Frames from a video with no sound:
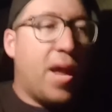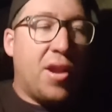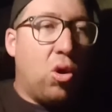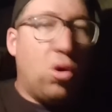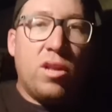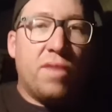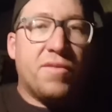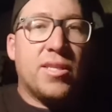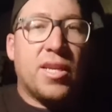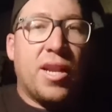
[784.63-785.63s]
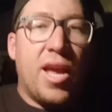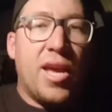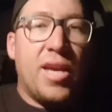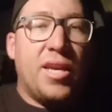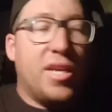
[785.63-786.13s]
And all I've done
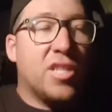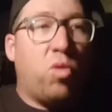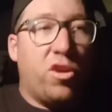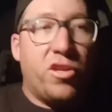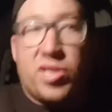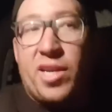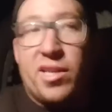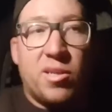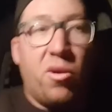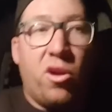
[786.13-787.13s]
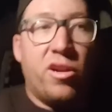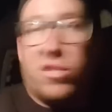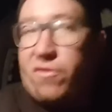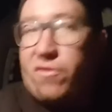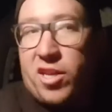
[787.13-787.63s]
today is what you'll see in
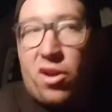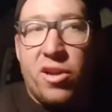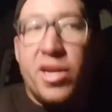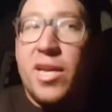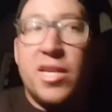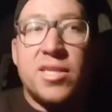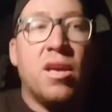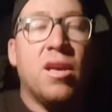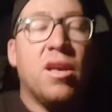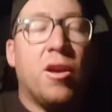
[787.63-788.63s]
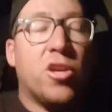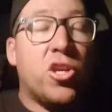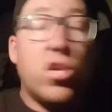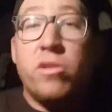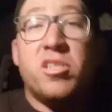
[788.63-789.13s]
tomorrow's video is
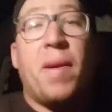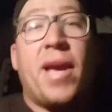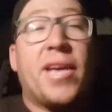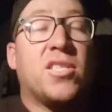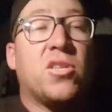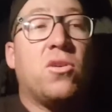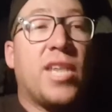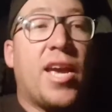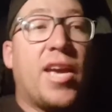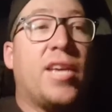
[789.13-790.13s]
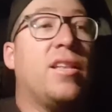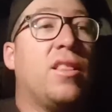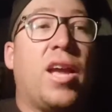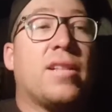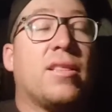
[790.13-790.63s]
huge backies all day,
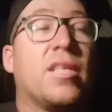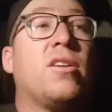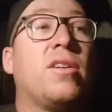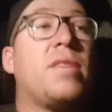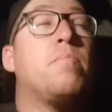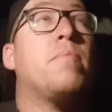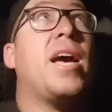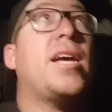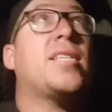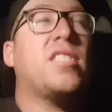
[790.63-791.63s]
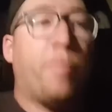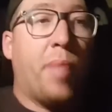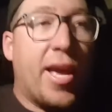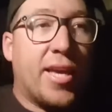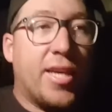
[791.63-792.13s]
like literally massive
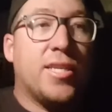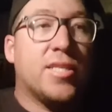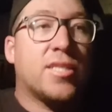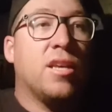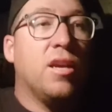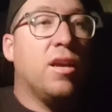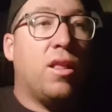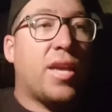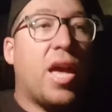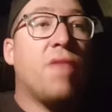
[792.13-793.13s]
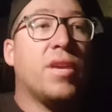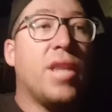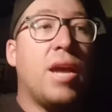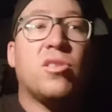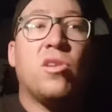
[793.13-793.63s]
backies, like having an
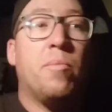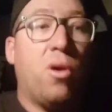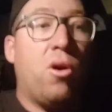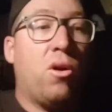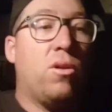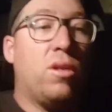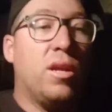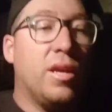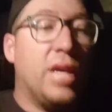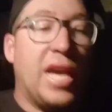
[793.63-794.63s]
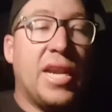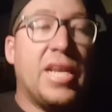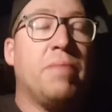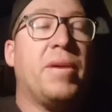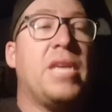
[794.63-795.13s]
absolute ball,
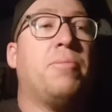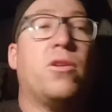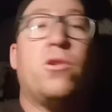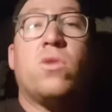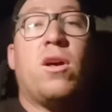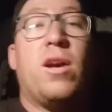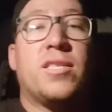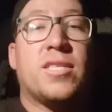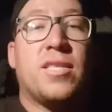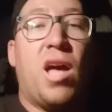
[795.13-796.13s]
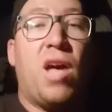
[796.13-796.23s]
hitting people and all kinds of stuff.